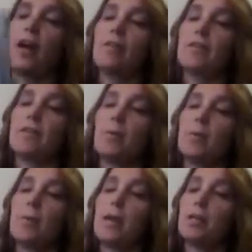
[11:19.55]
have a sample
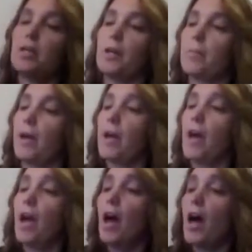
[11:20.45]
page here, but
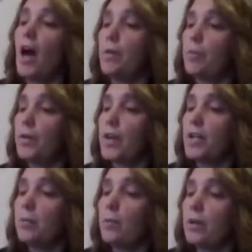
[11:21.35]
with
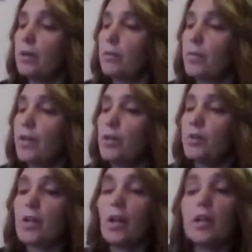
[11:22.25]
Usborne, when they do
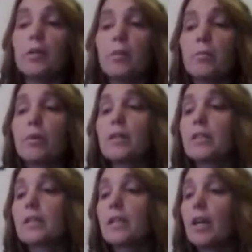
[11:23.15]
coloring
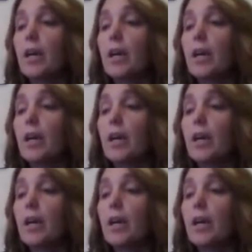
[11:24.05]
books,